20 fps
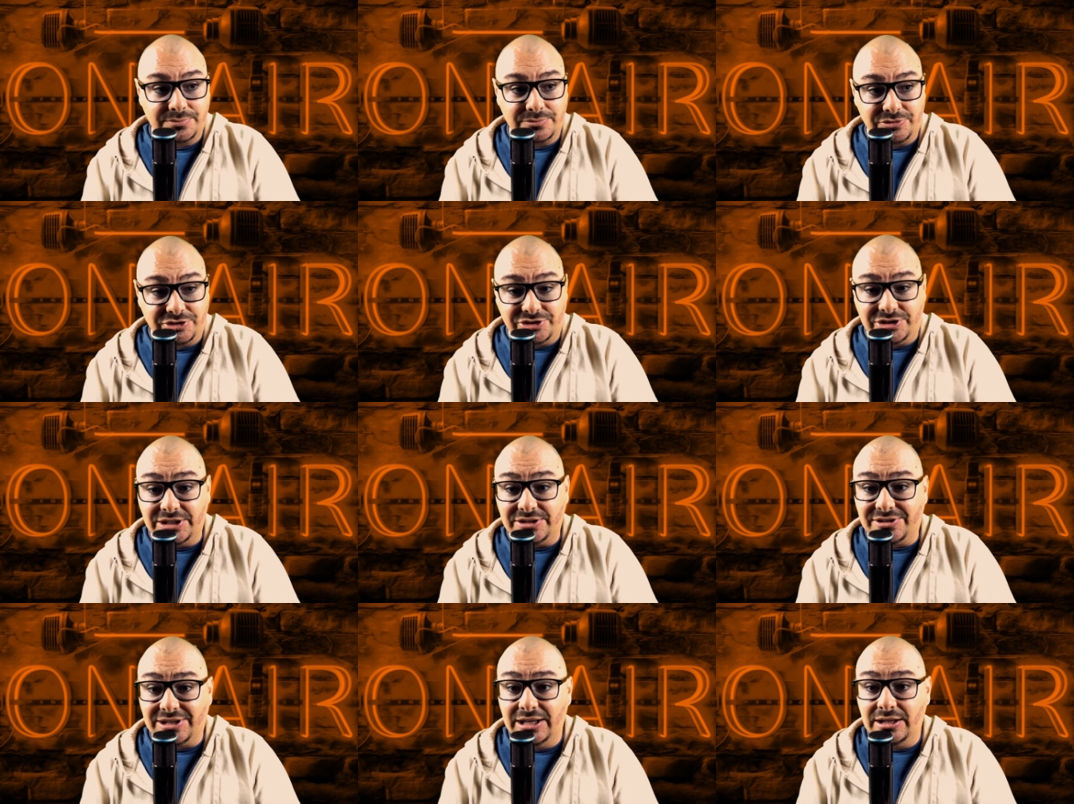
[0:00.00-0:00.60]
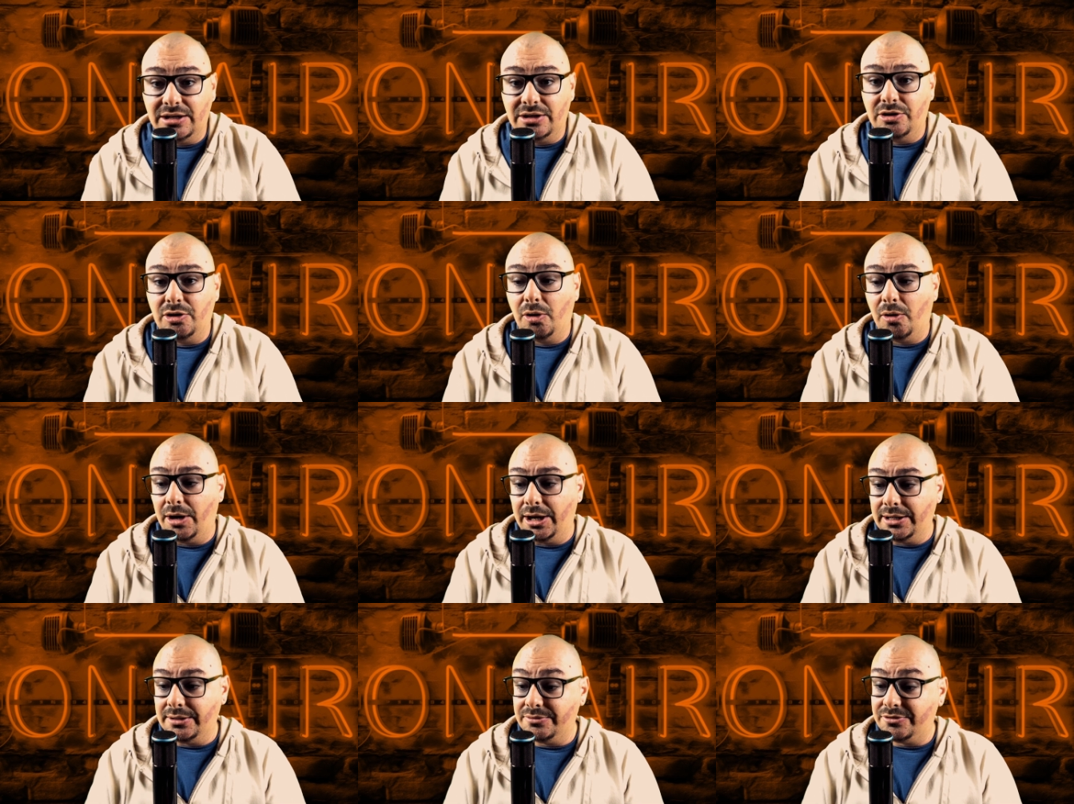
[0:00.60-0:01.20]
Shit's getting
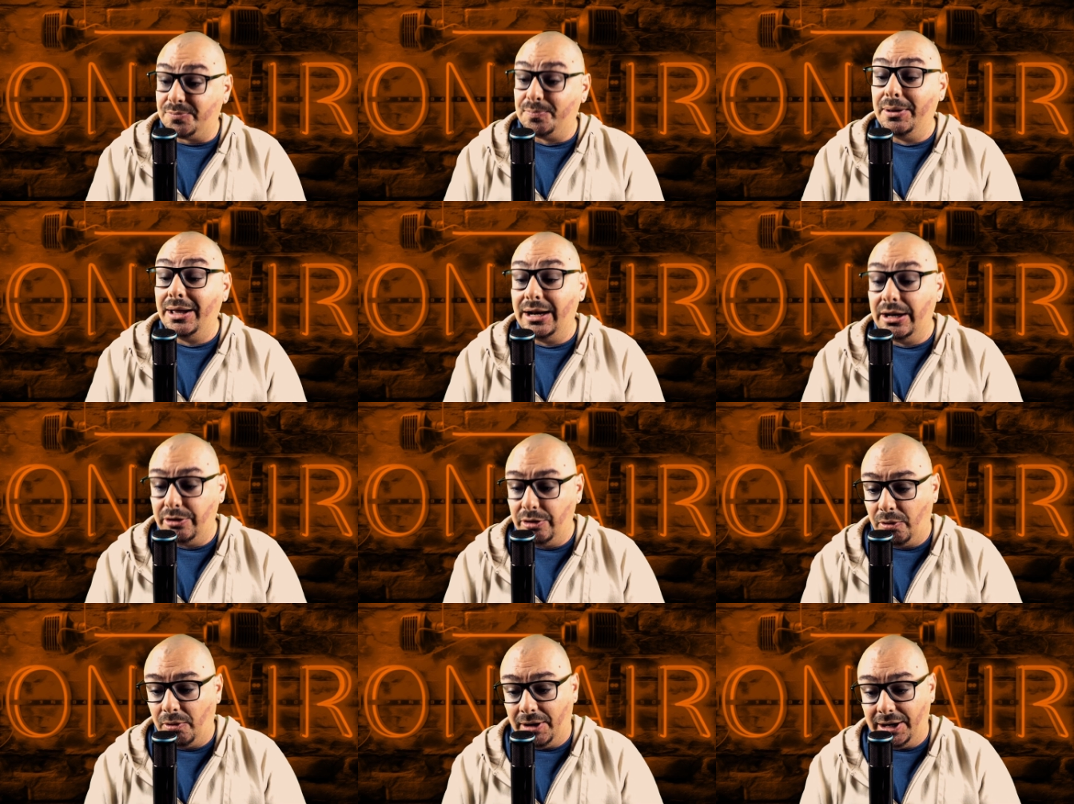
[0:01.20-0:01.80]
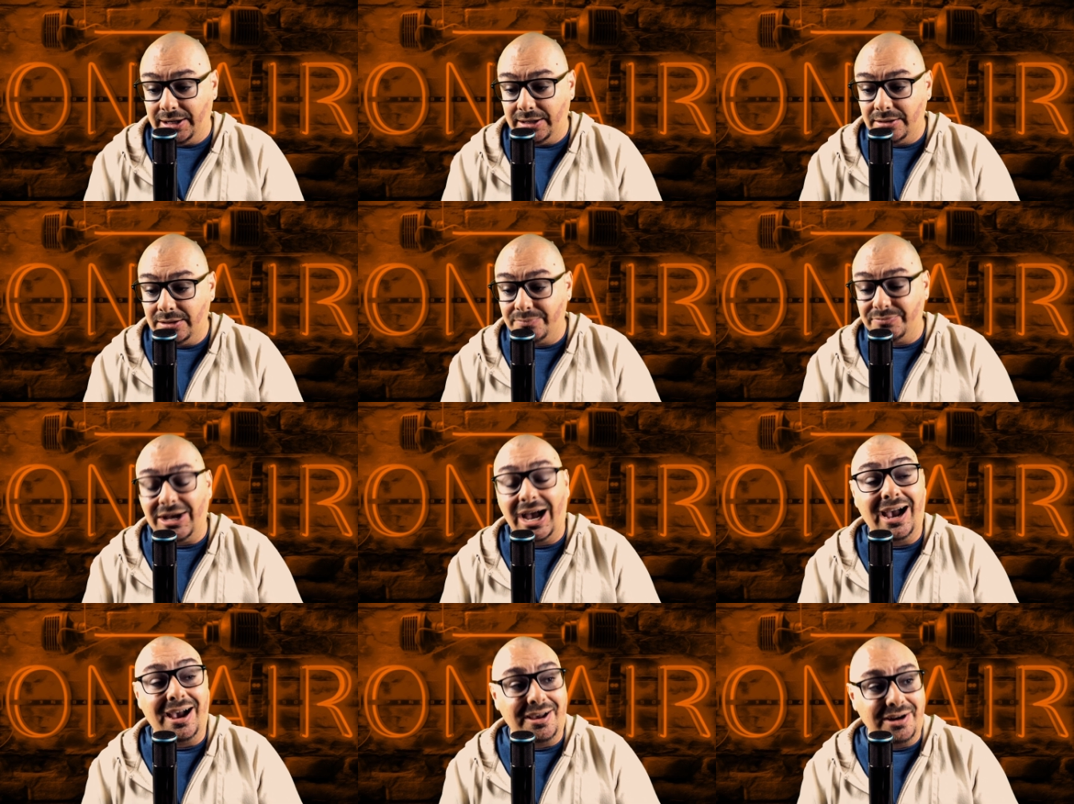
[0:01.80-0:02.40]
annoying. It's been annoying.
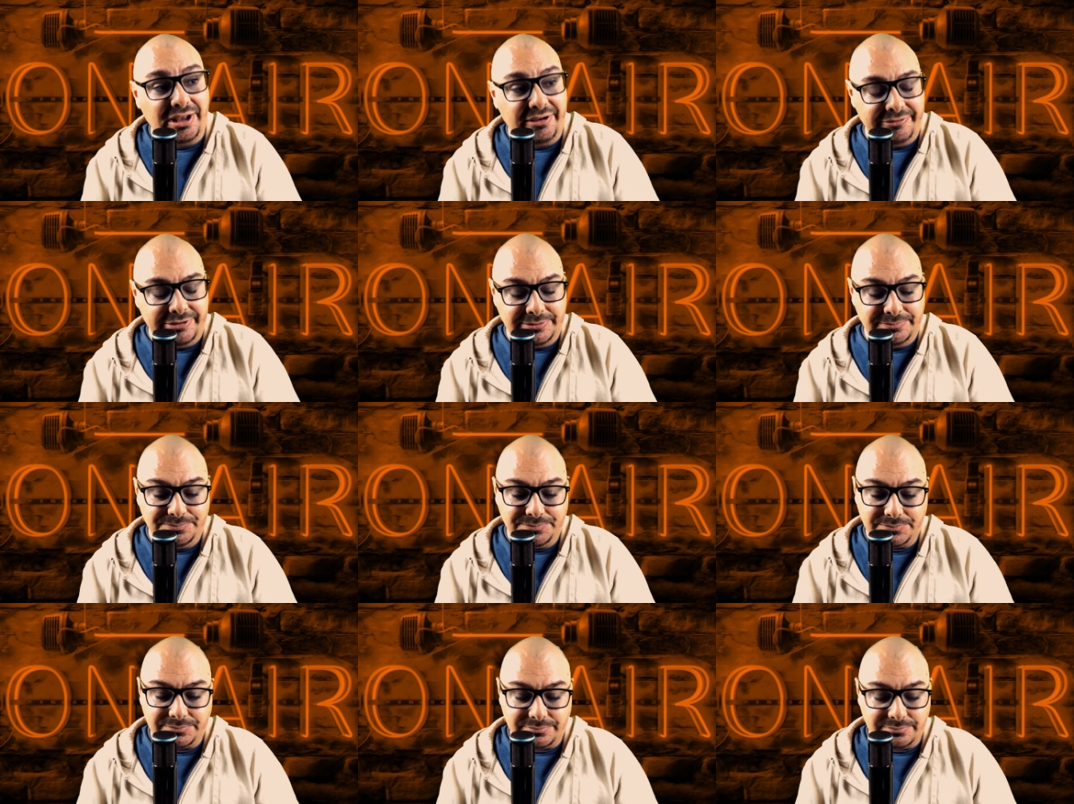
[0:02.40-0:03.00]
I'm tired of it.